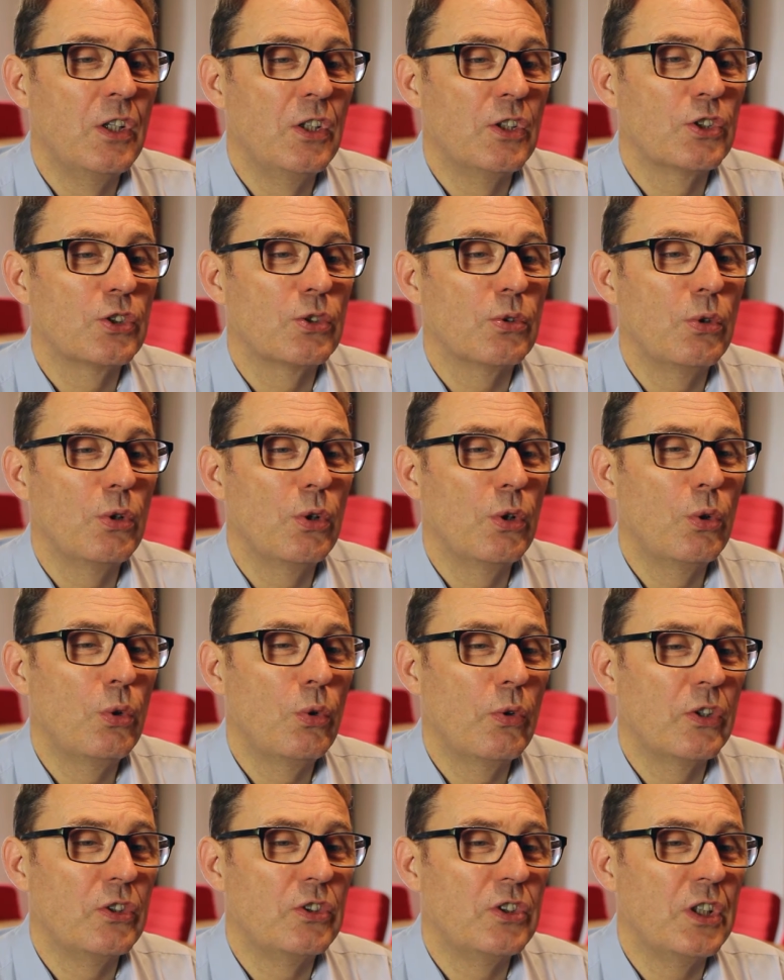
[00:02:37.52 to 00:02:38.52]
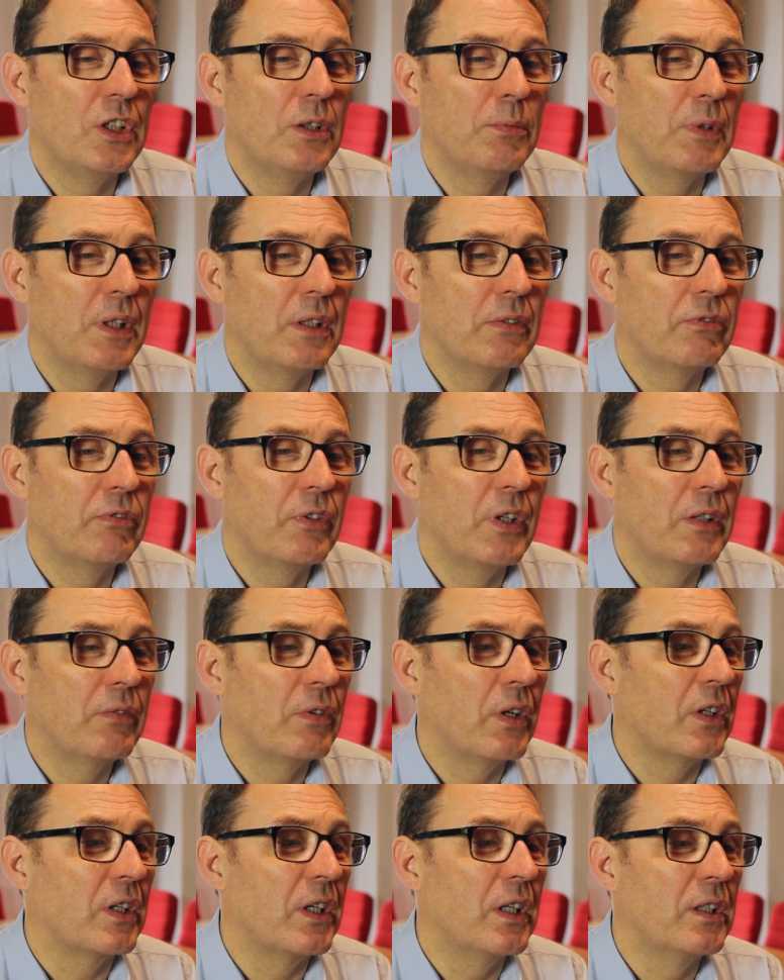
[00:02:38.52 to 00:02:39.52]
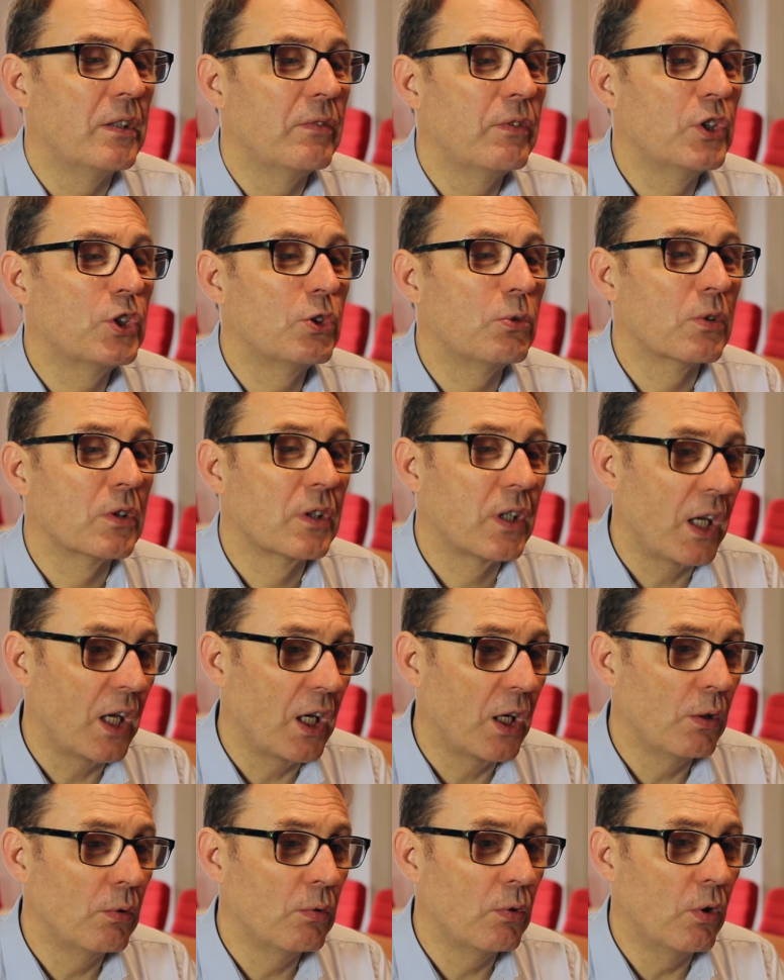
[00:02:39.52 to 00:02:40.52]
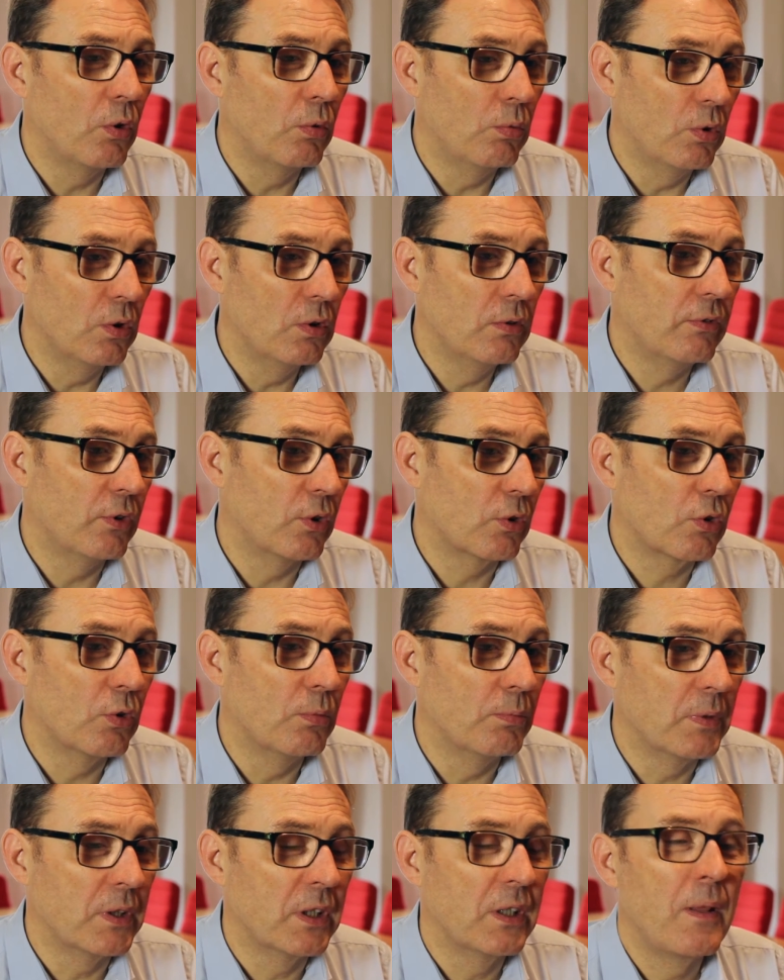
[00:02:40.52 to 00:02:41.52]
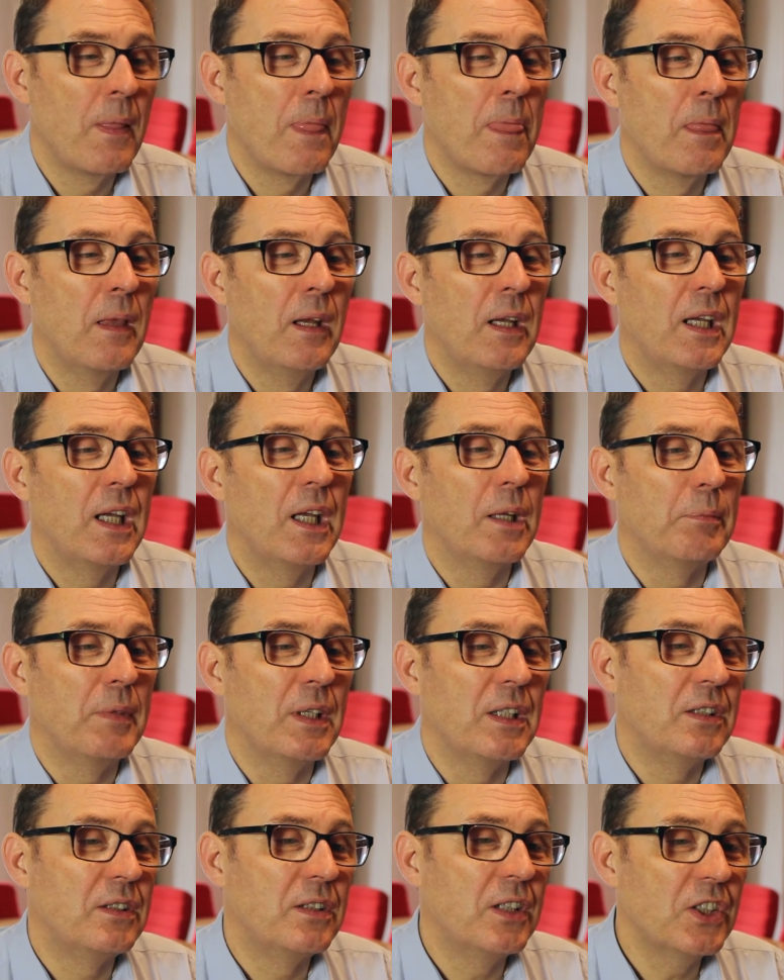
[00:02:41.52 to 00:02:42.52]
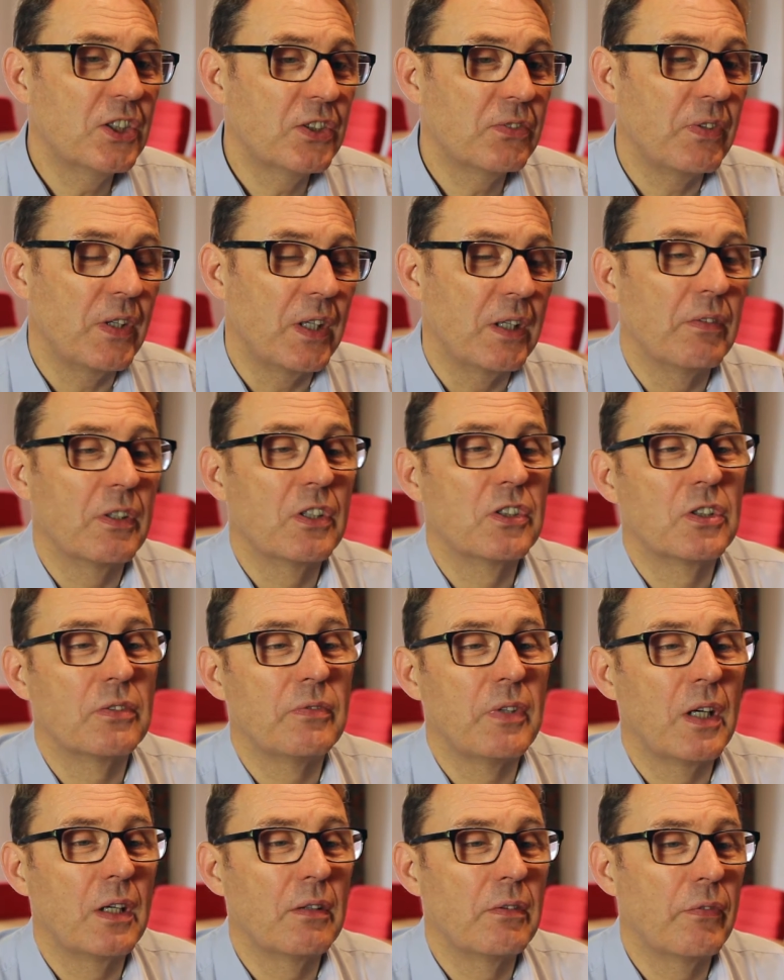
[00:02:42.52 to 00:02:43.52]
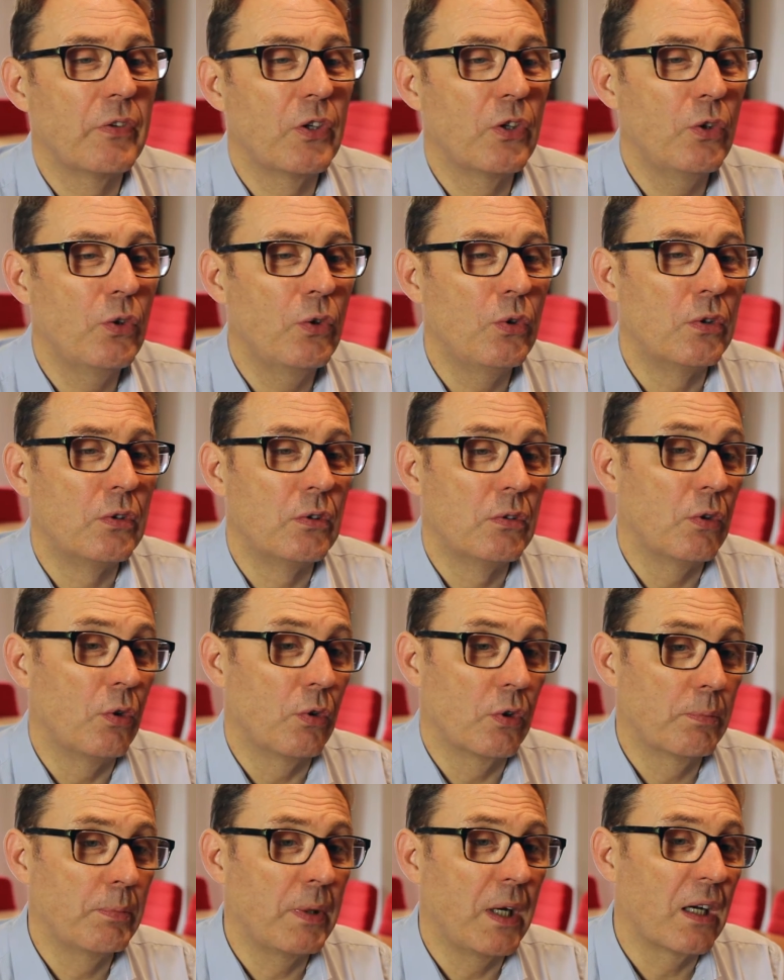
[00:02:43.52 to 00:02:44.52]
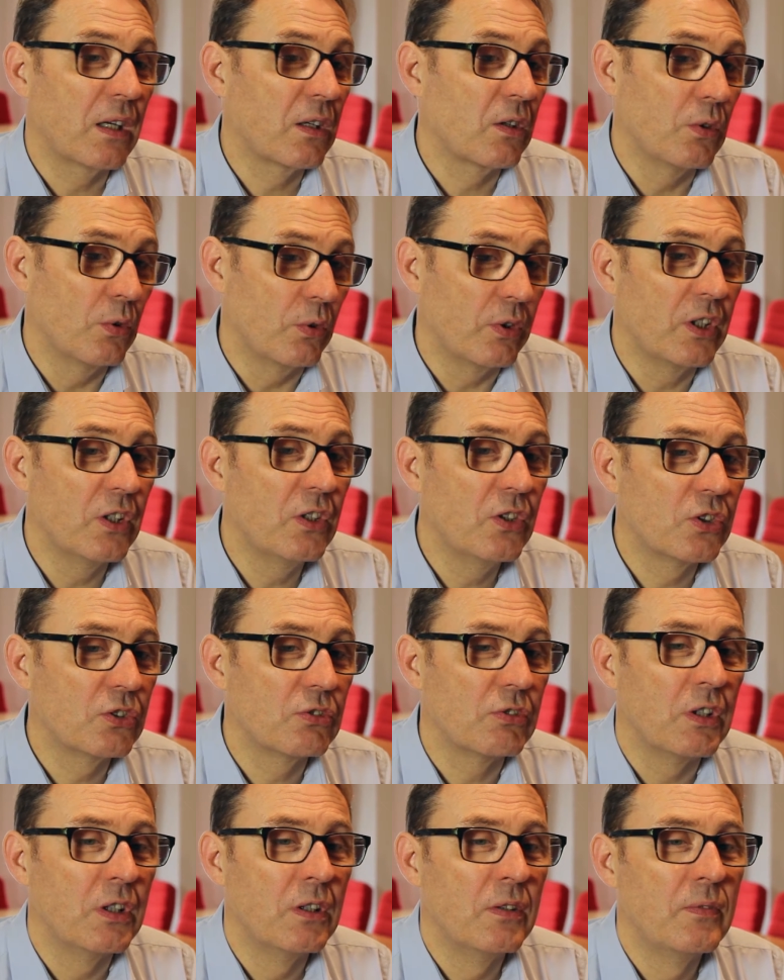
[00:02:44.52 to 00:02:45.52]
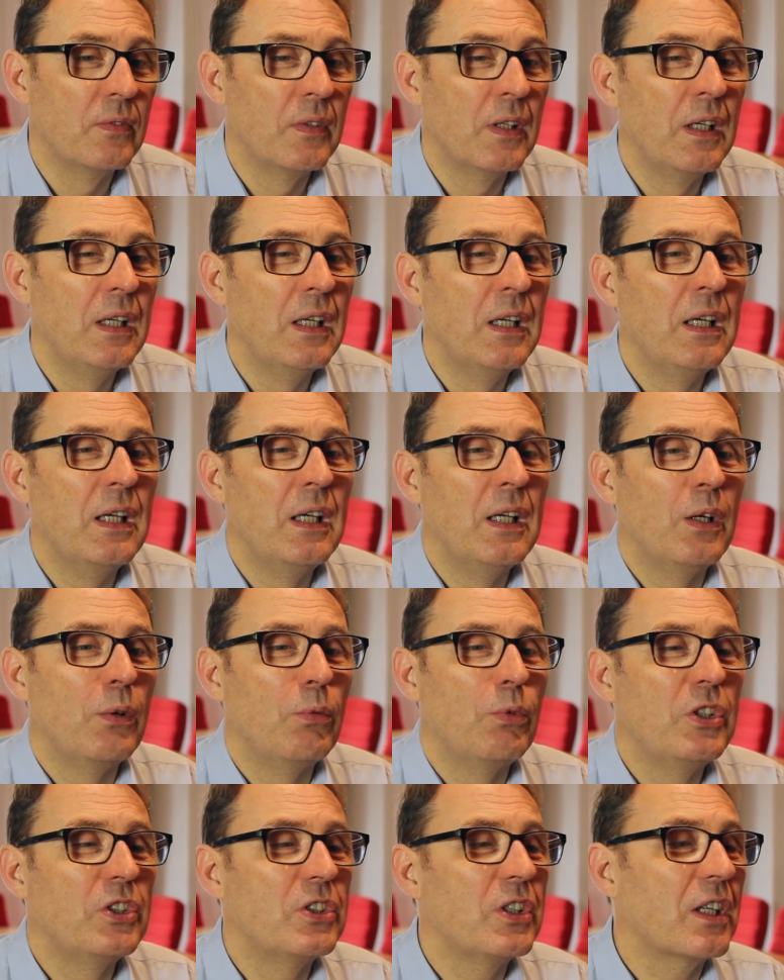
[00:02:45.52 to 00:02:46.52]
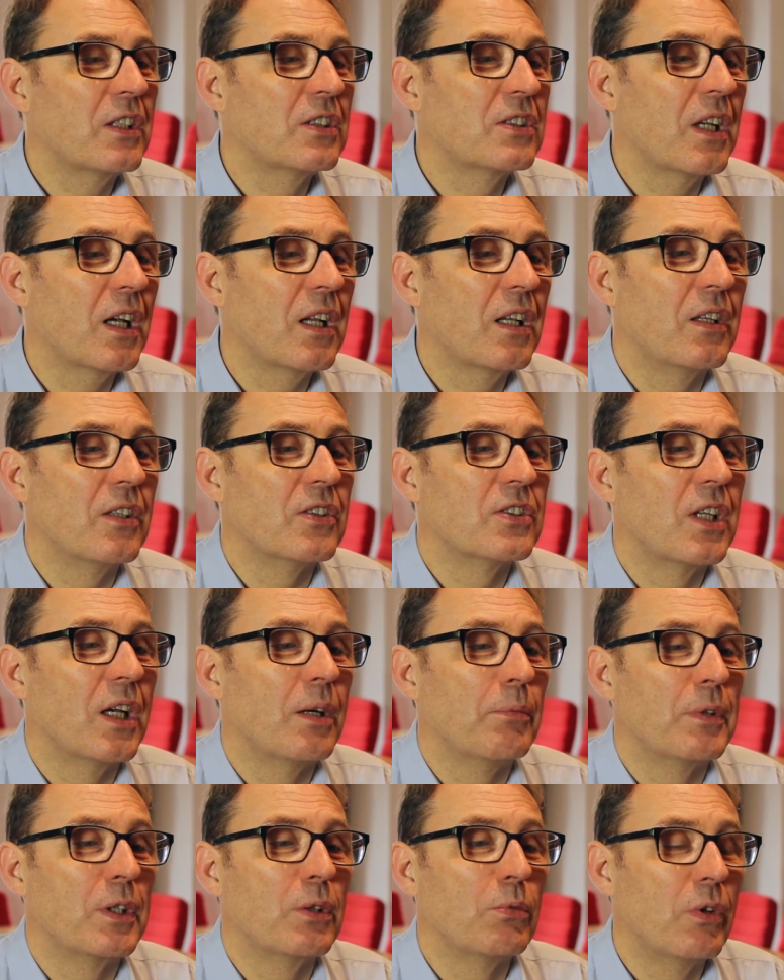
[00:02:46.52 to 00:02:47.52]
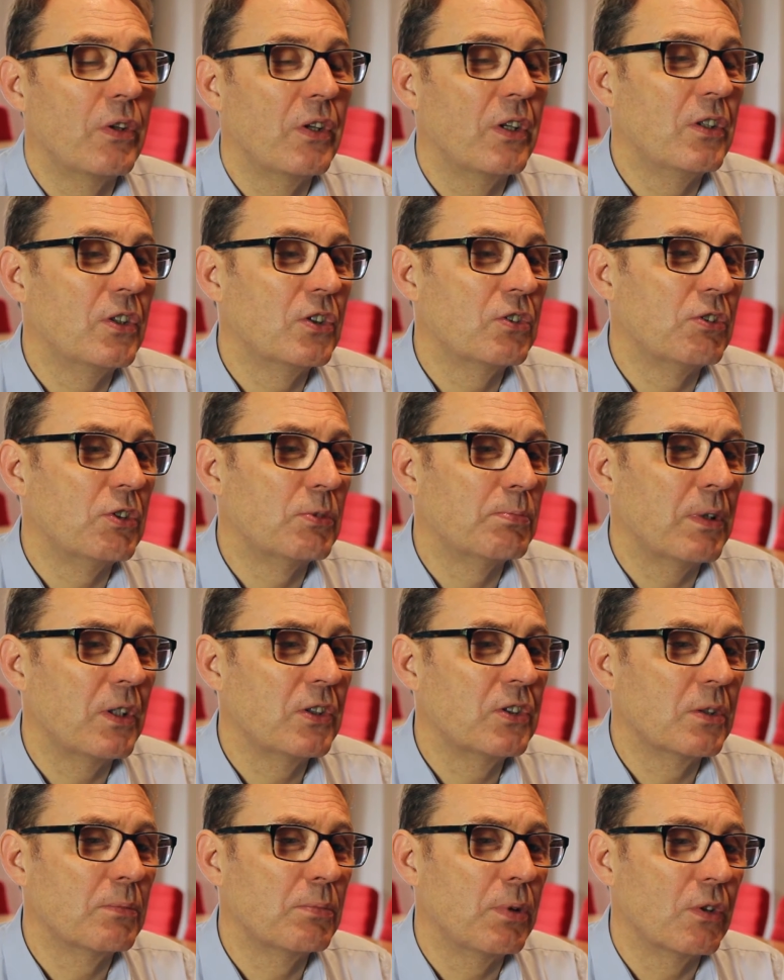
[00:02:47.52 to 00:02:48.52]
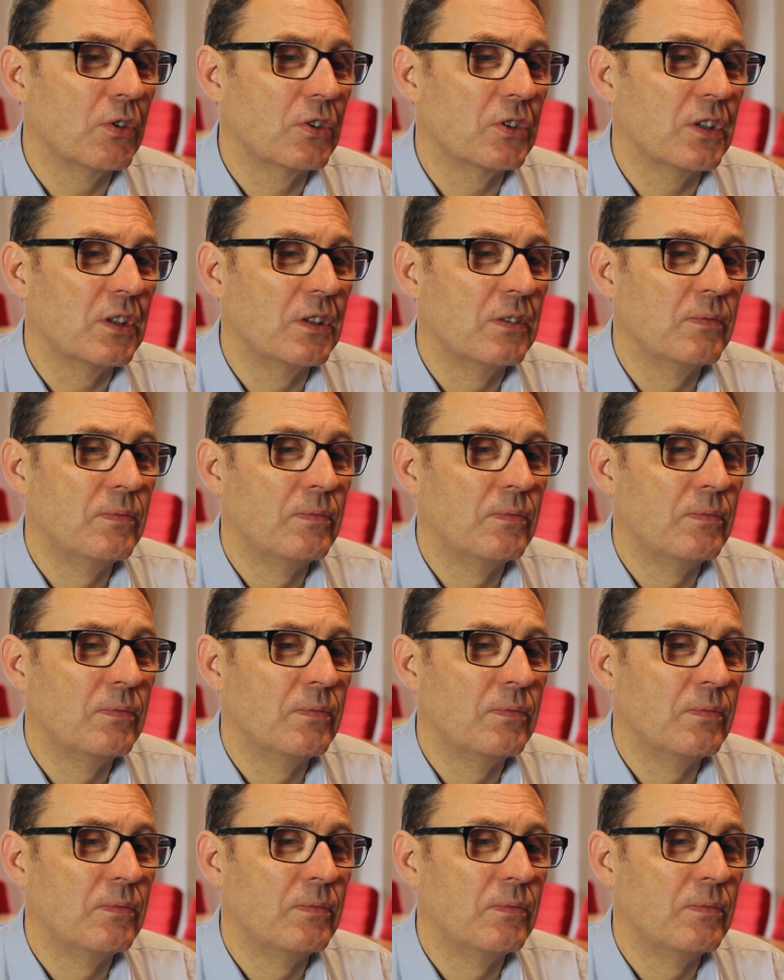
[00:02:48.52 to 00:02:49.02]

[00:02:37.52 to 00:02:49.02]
So although the gene may favour the individual cow or wolf or company, it may disfavour the survival of the herd or the pack or the industry. We see exactly this happening with the industry's pricing policy.